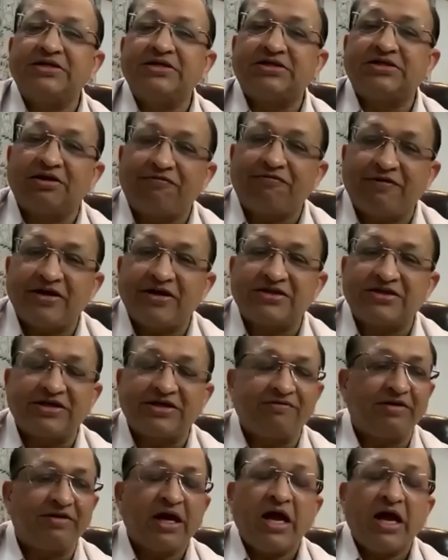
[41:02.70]

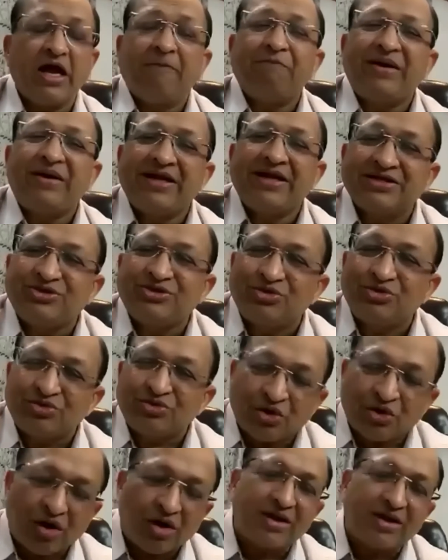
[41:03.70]
CV. Please do
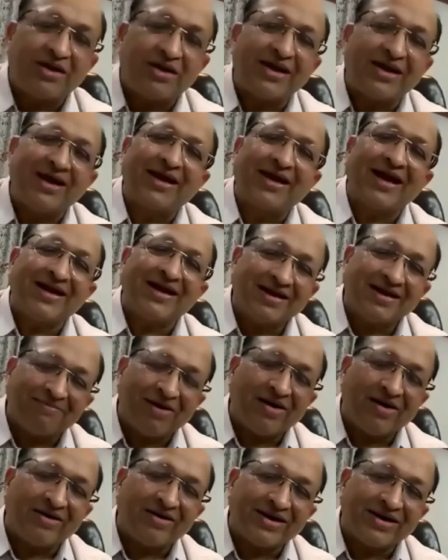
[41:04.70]
not take
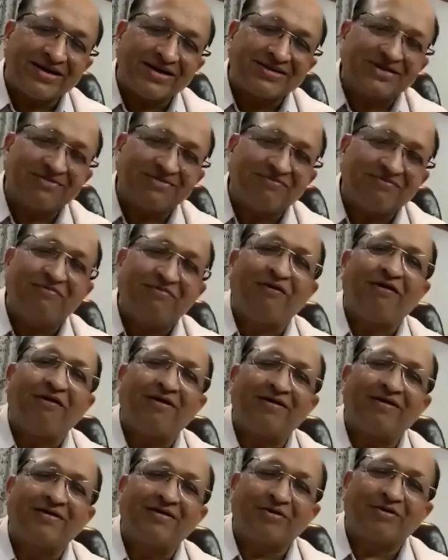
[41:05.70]
antibiotics
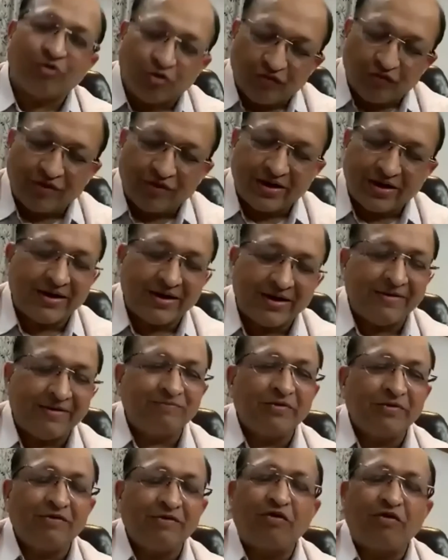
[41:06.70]
for COVID.
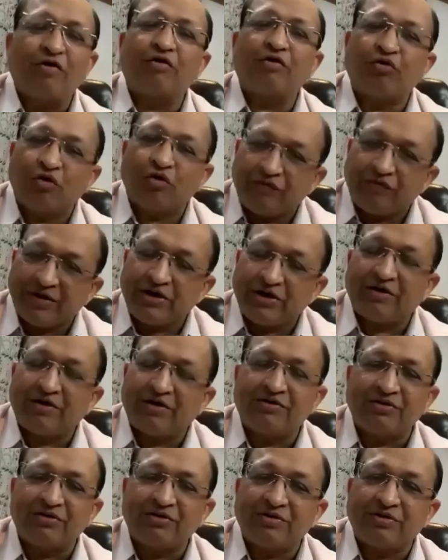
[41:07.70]
For COVID, you
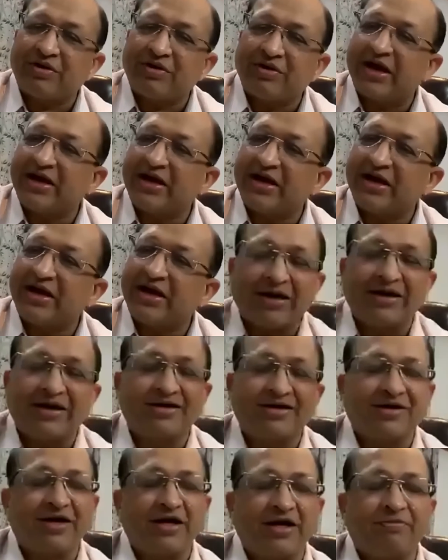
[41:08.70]
have to take
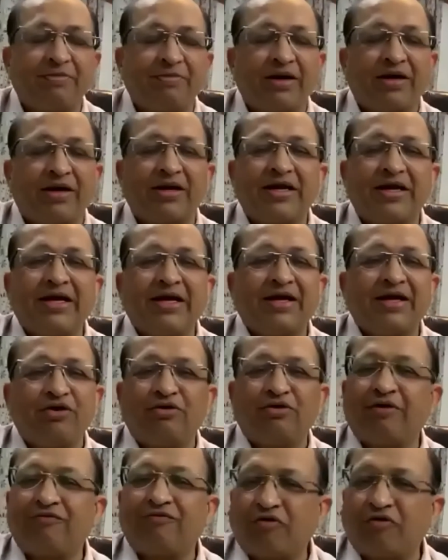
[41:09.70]
symptomatic treatment.
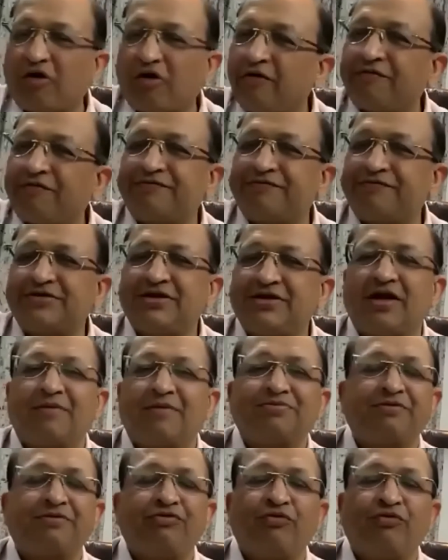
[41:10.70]
You have cough
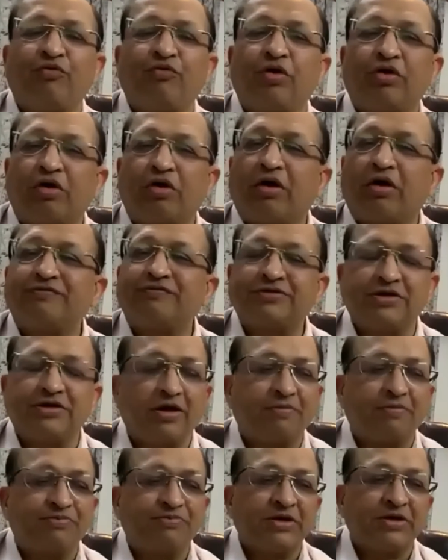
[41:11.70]
syrups if you want cough
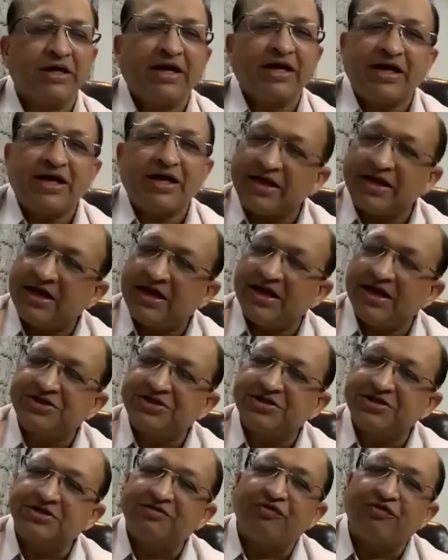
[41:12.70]
syrups,
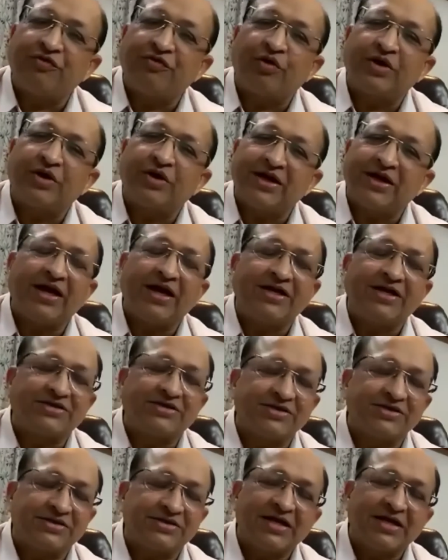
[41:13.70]
inhalations if you want
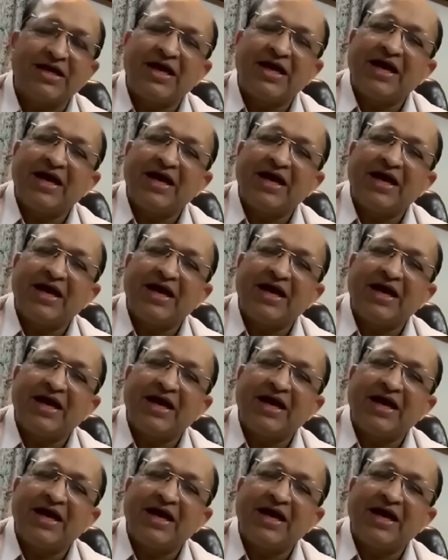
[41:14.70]
inhalations.